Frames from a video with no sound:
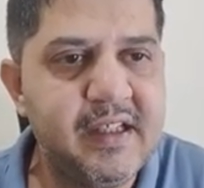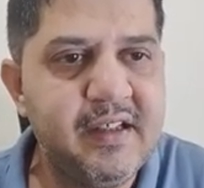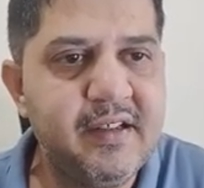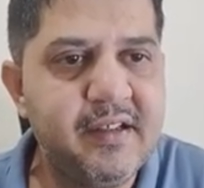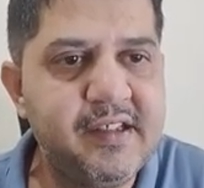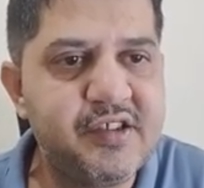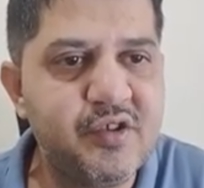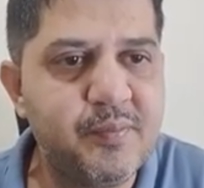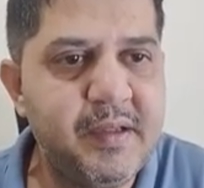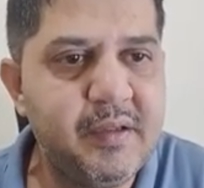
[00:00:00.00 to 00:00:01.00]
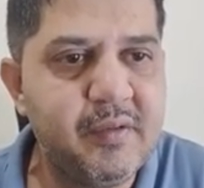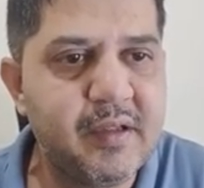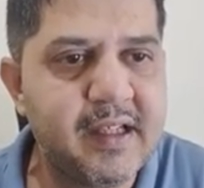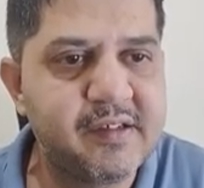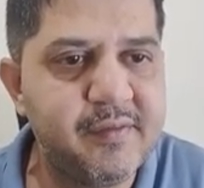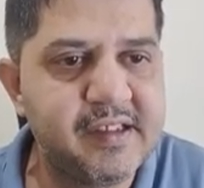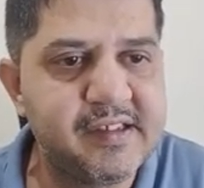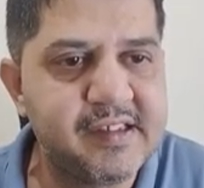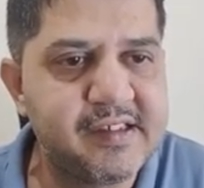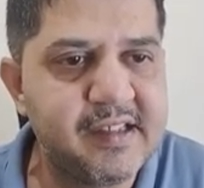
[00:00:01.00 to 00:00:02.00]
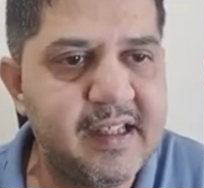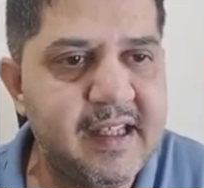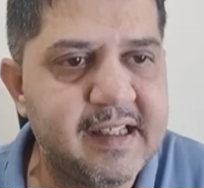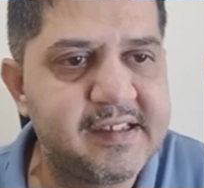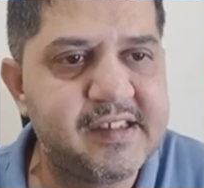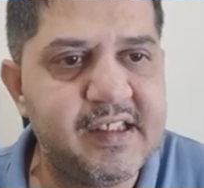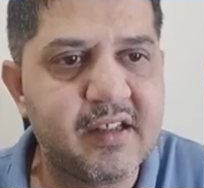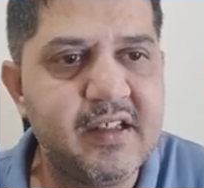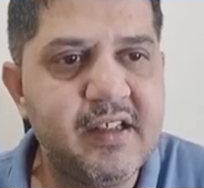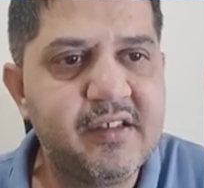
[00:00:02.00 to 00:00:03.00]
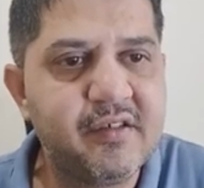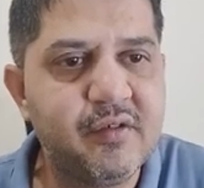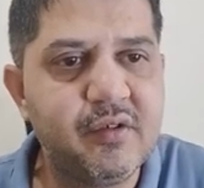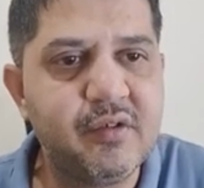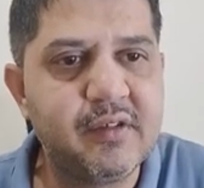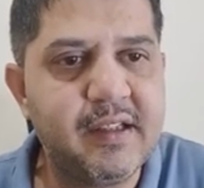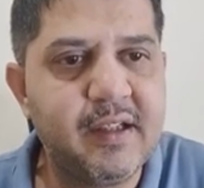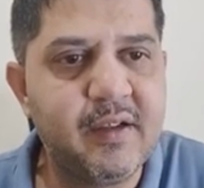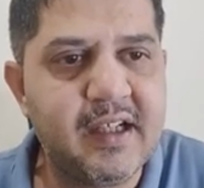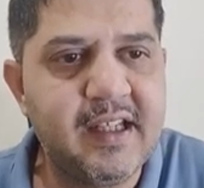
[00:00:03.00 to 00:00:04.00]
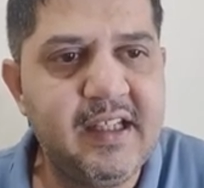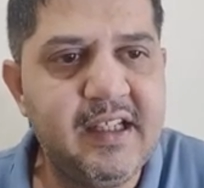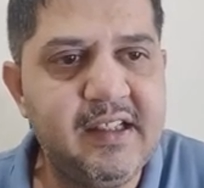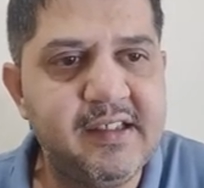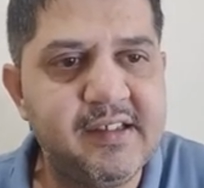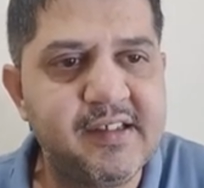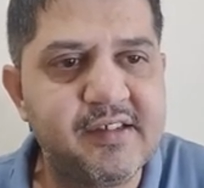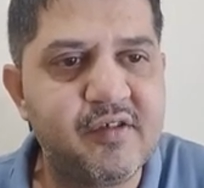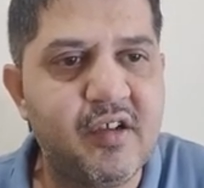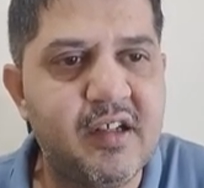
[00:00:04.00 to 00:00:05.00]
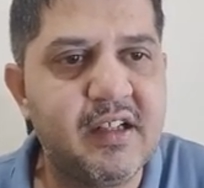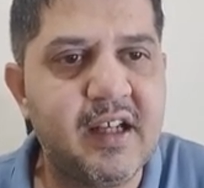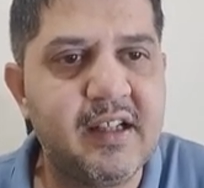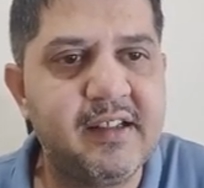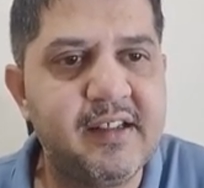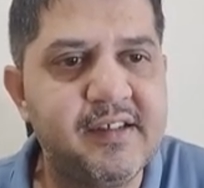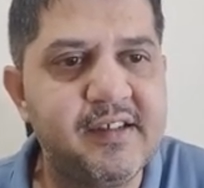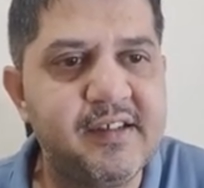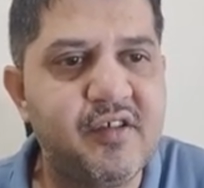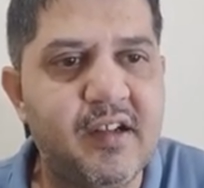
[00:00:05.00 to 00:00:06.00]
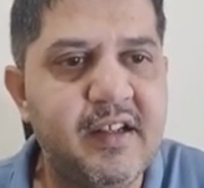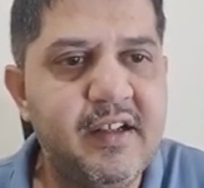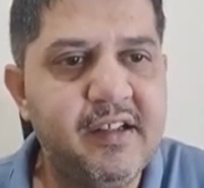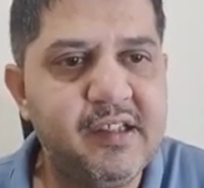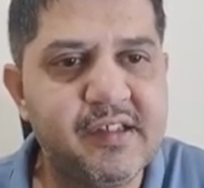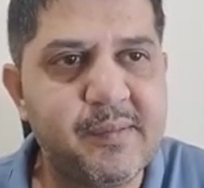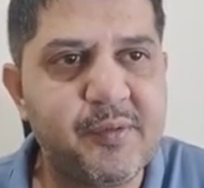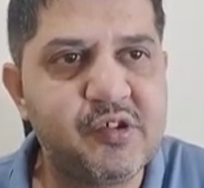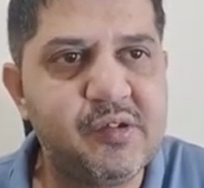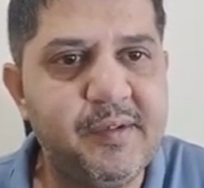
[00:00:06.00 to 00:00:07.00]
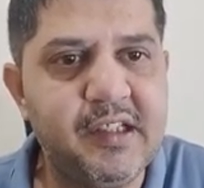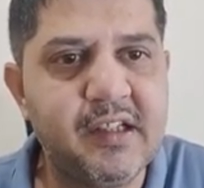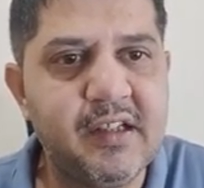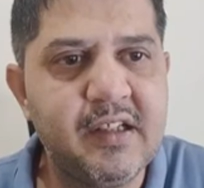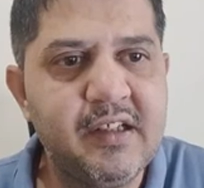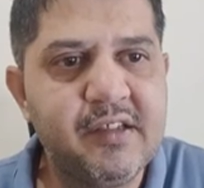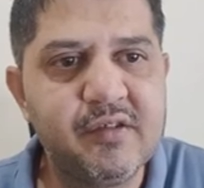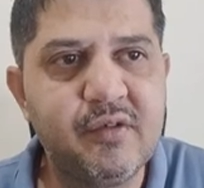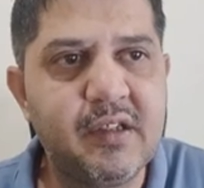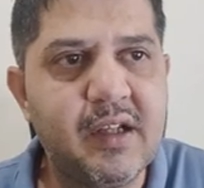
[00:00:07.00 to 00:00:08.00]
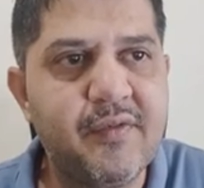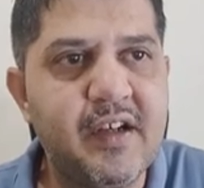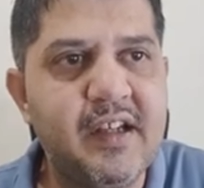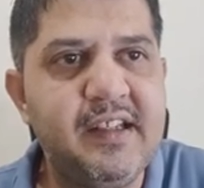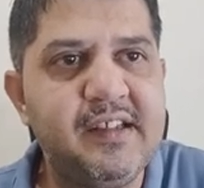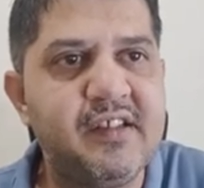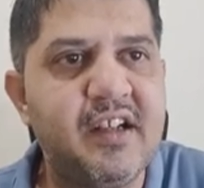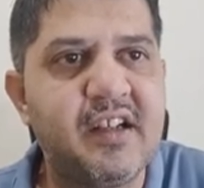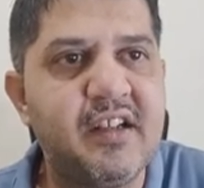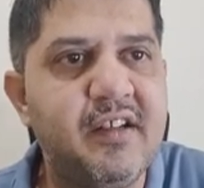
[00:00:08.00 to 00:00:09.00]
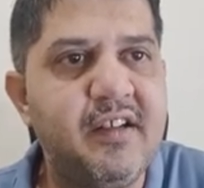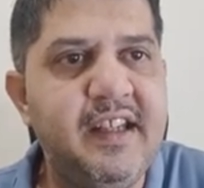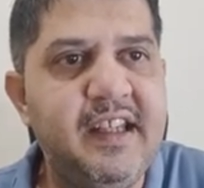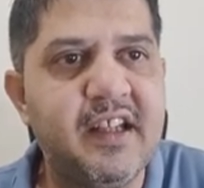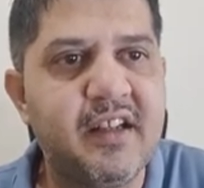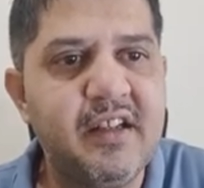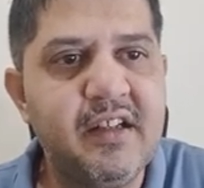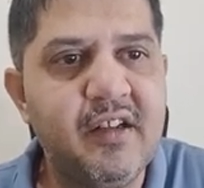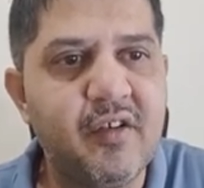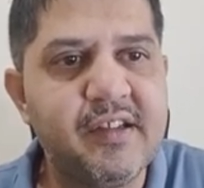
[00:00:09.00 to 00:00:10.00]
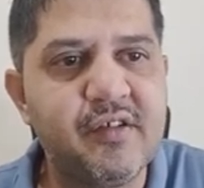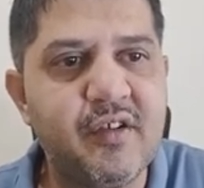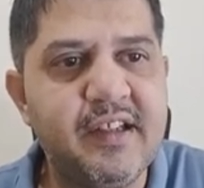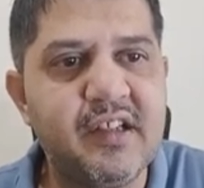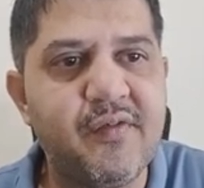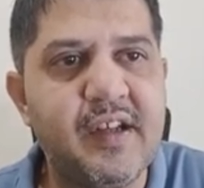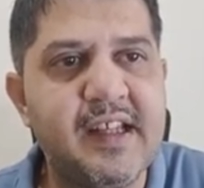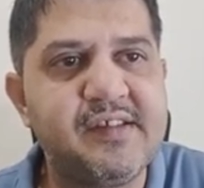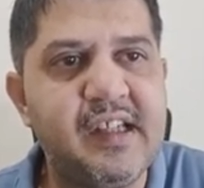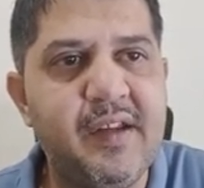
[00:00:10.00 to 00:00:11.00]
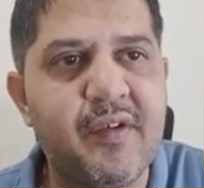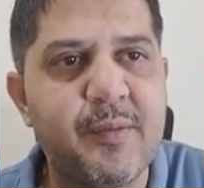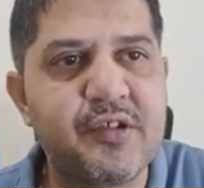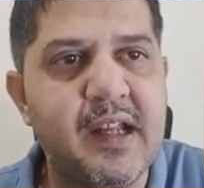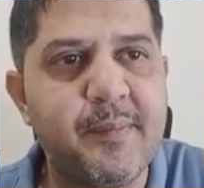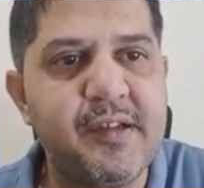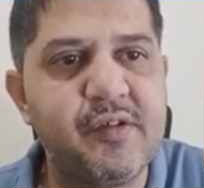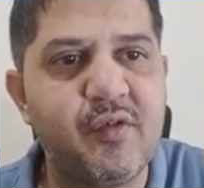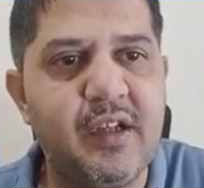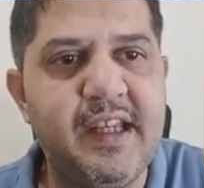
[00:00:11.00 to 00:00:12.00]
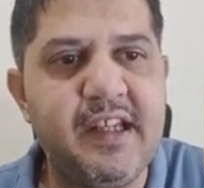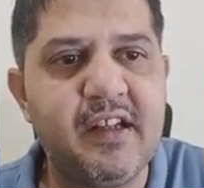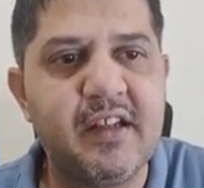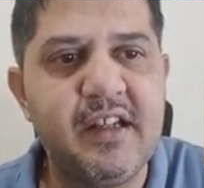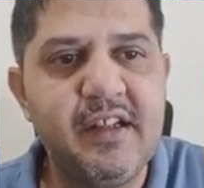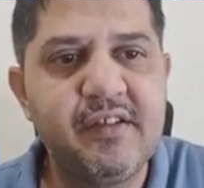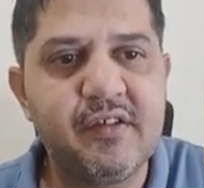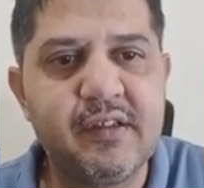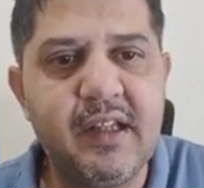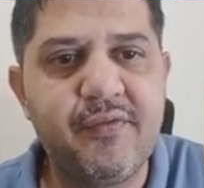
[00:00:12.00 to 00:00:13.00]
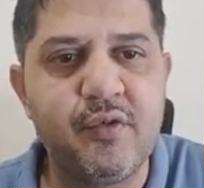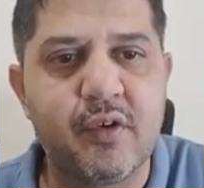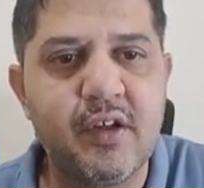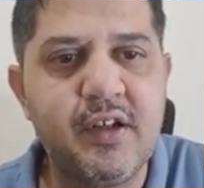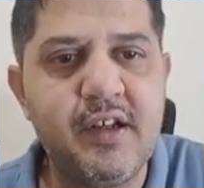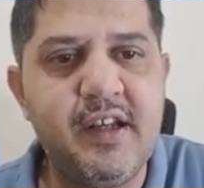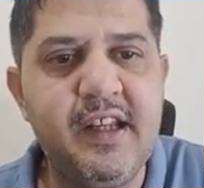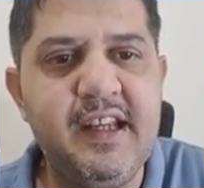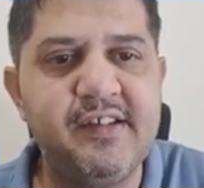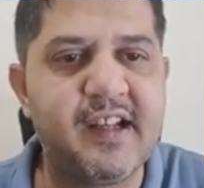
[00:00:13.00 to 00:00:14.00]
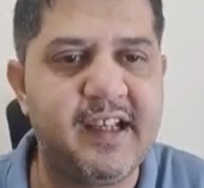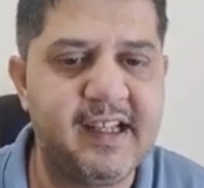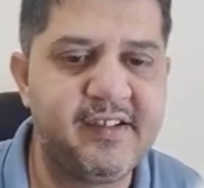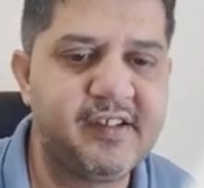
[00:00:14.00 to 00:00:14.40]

This should be your x, which is this x is here. So now already this is gone and this is gone. This was supposed to be there. So definitely this is not linear. Okay, so region of elastic deformation happens only here. So therefore D is the right answer.